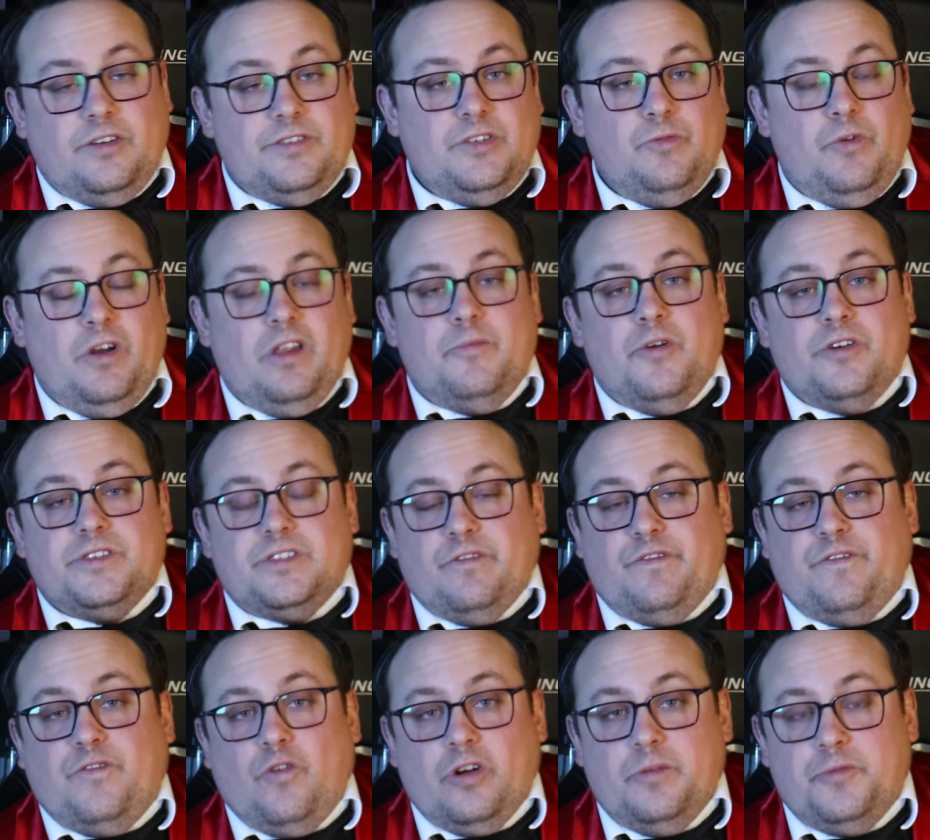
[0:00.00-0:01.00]
also one of the most
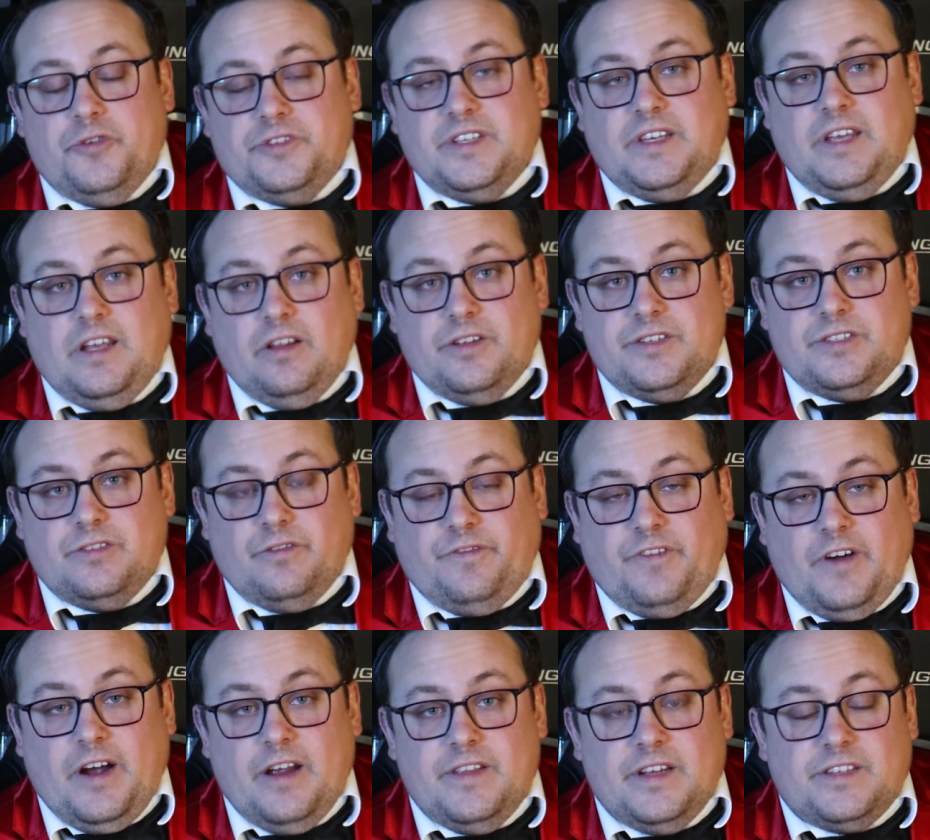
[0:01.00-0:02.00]
affordable tequilas you'll
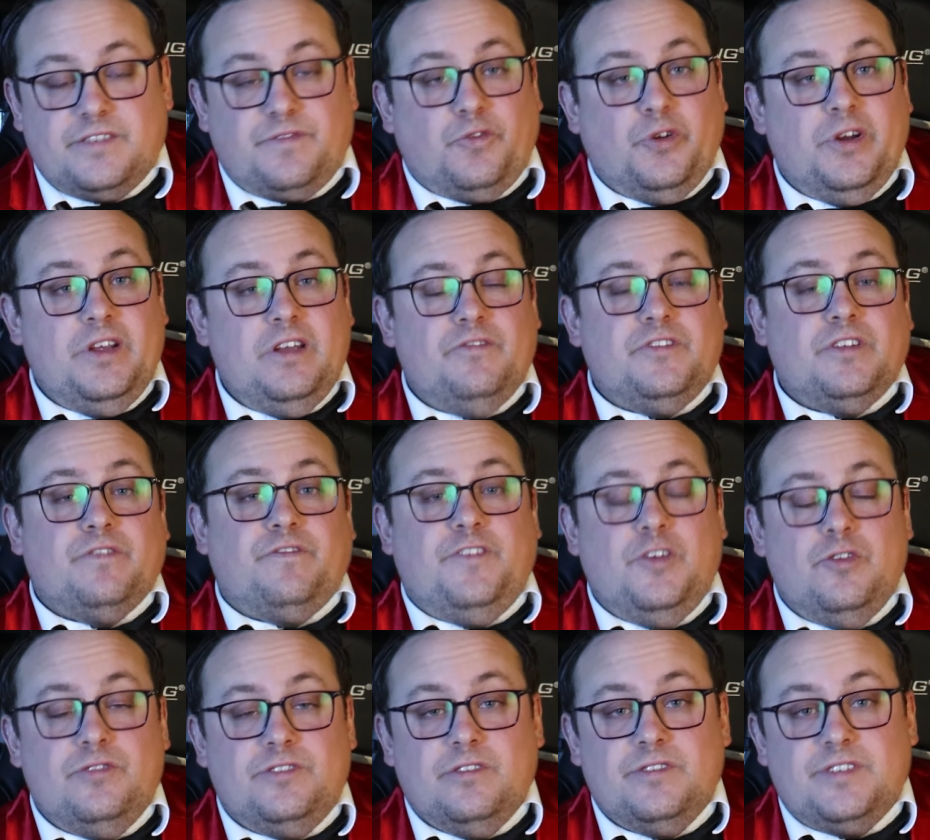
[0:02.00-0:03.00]
find that's free of
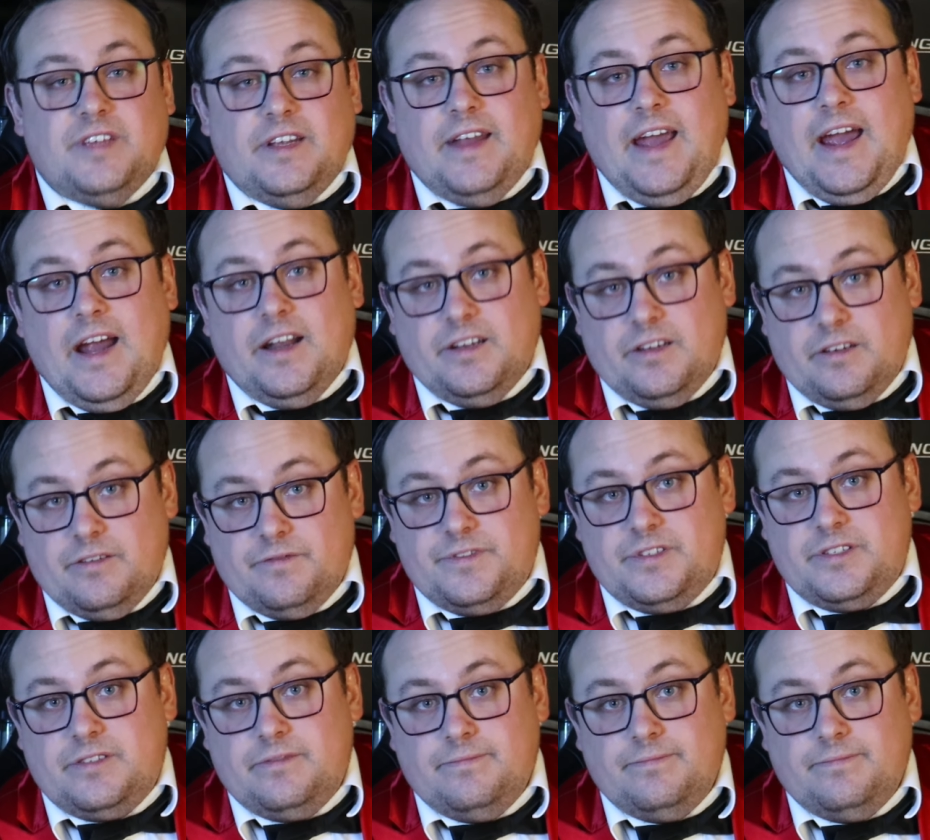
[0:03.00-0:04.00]
diffusers and additives.